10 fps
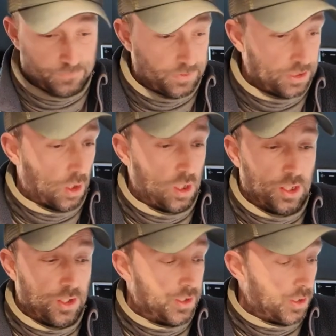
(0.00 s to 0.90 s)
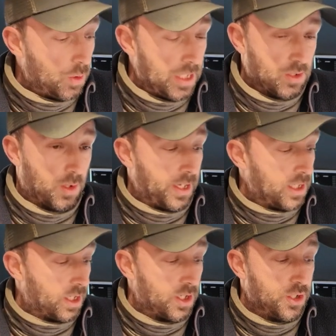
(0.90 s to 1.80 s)
Scotland and all these sort of
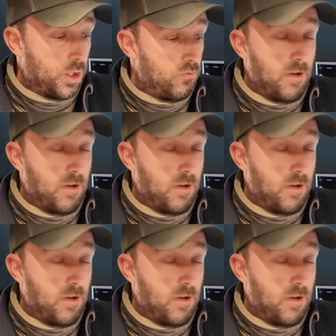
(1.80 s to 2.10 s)
things I can do